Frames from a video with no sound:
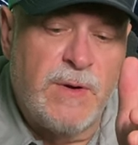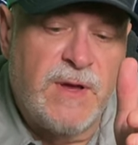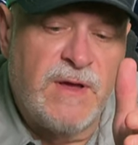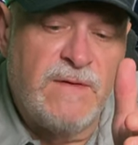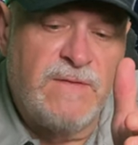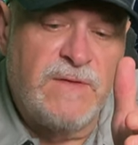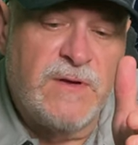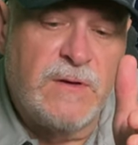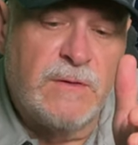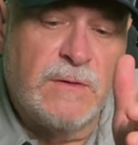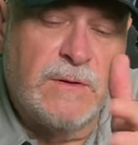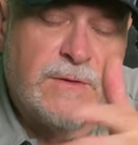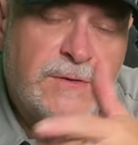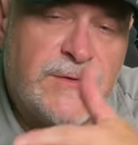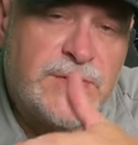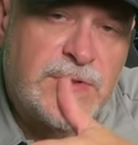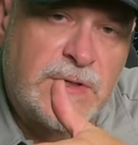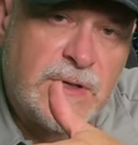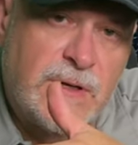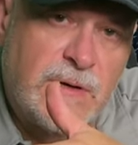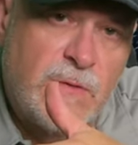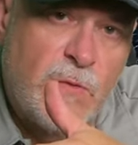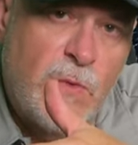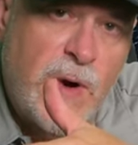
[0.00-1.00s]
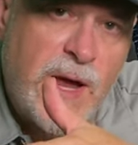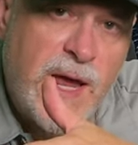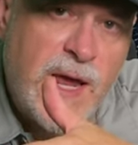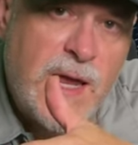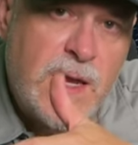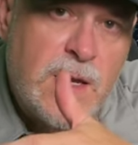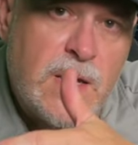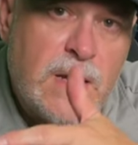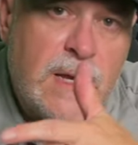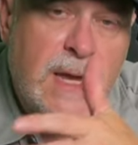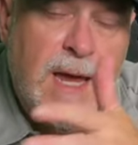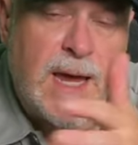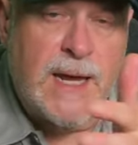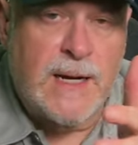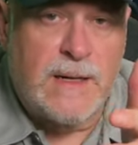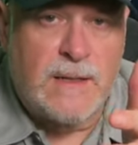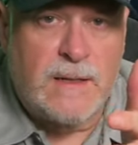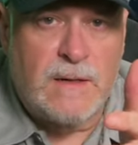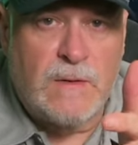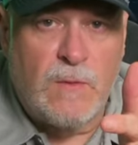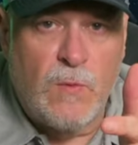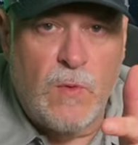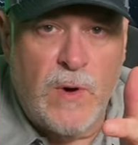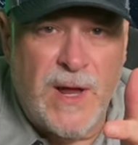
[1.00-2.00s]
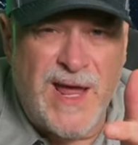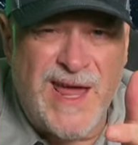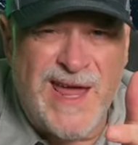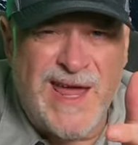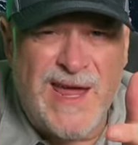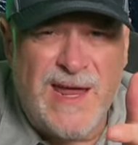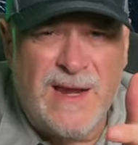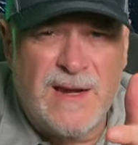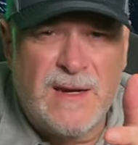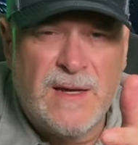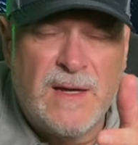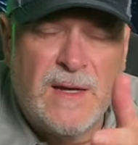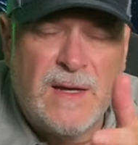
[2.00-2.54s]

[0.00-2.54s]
if you lose a little weight you gain a little weight